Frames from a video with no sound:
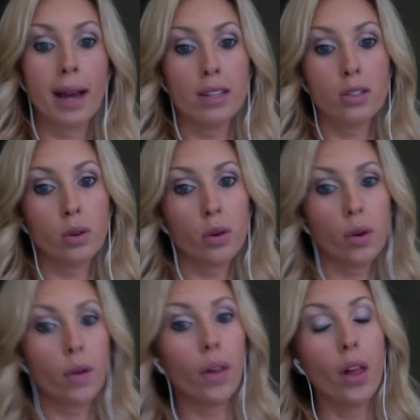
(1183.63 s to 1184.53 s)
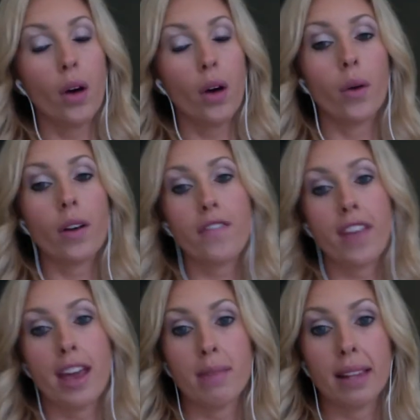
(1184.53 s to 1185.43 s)
high school or
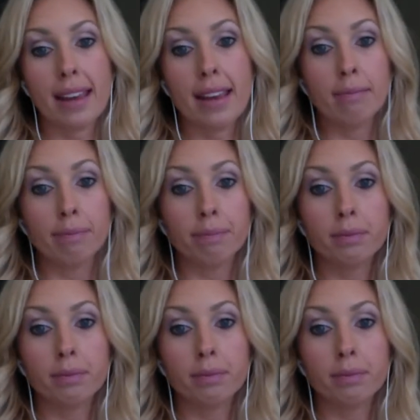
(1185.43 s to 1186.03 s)
family